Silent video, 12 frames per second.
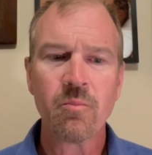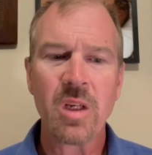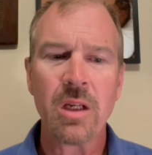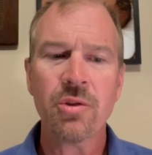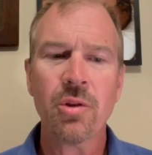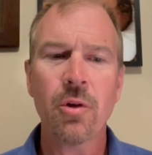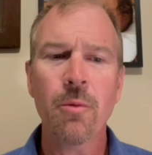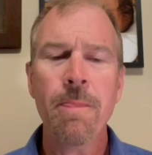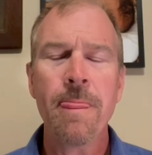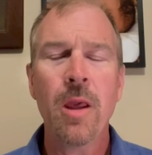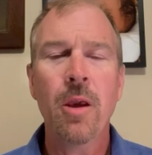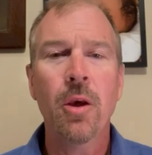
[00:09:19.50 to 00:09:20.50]
So
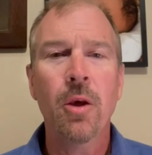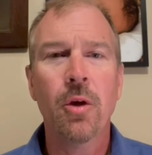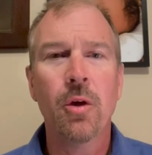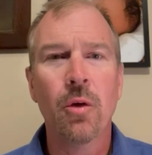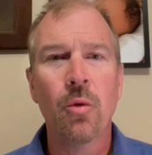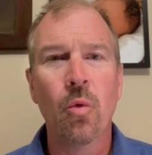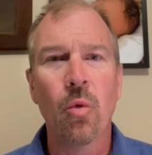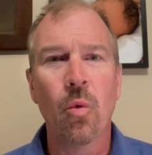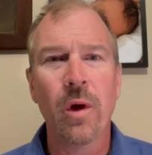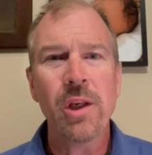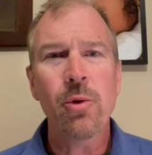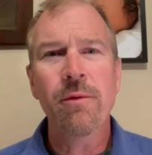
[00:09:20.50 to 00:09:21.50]

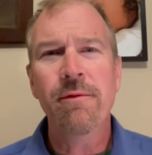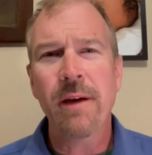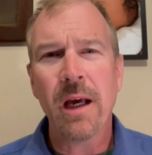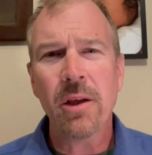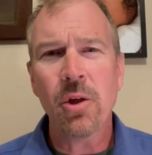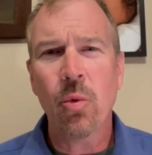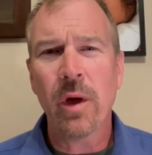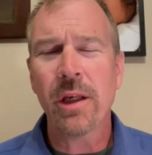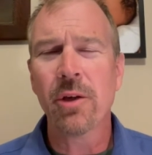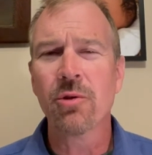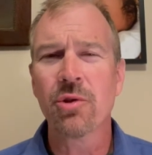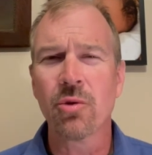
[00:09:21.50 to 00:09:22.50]
when you evaluate
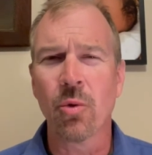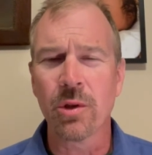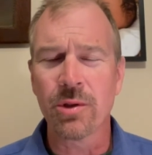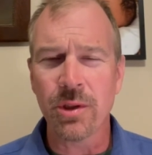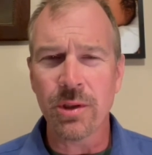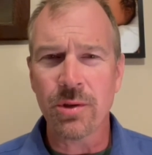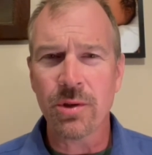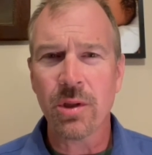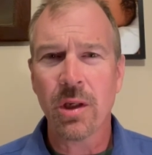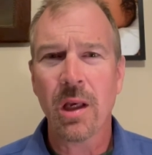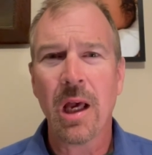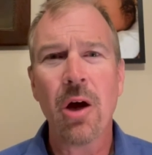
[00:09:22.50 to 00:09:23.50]
your sources,
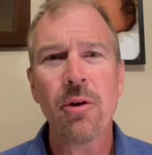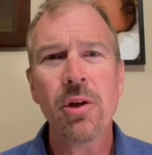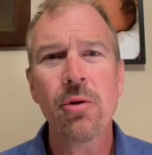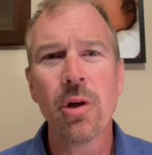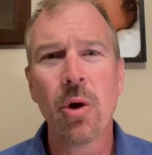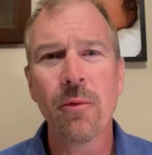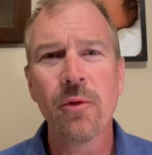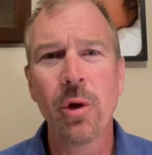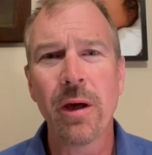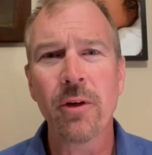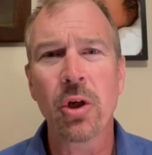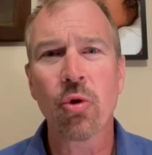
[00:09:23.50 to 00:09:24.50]
how do you know if you
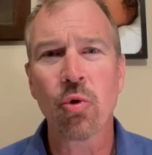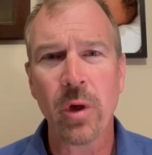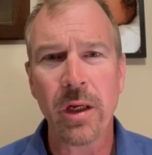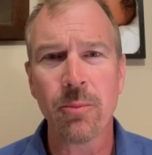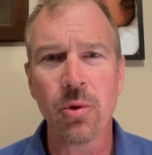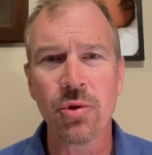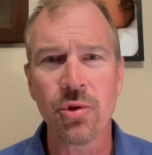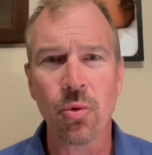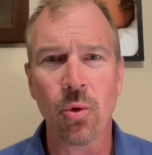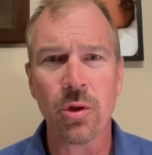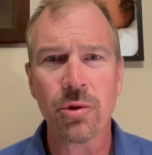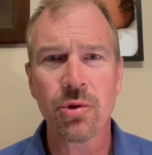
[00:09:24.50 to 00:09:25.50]
have a credible
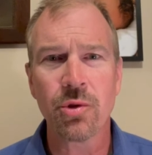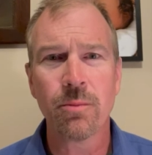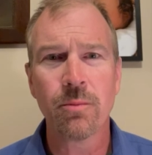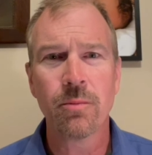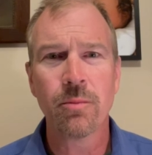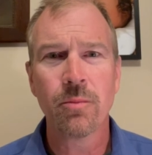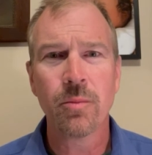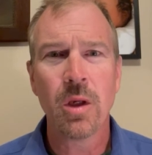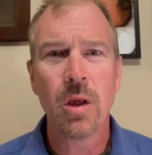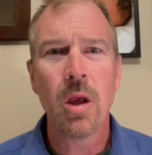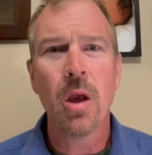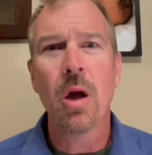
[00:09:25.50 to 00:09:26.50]
source?
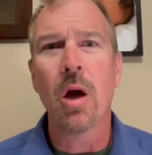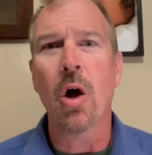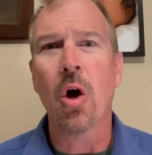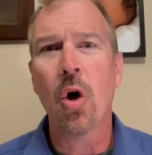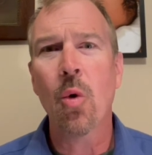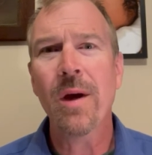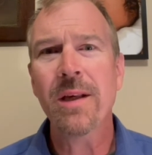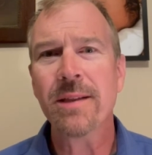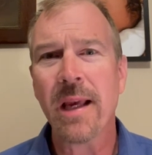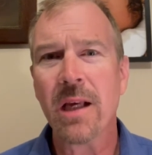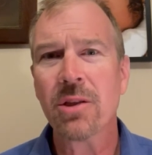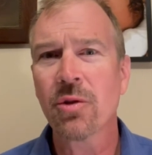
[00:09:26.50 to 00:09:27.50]
Always
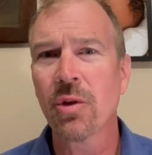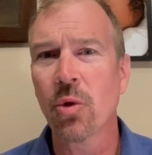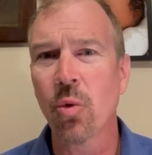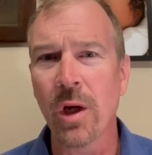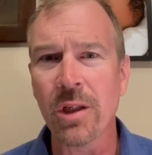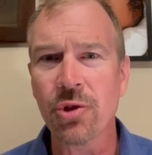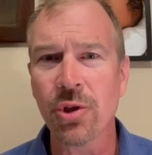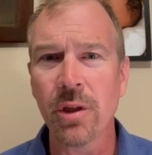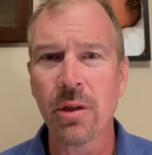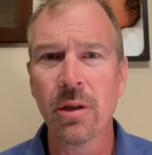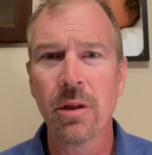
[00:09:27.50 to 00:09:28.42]
ask the question,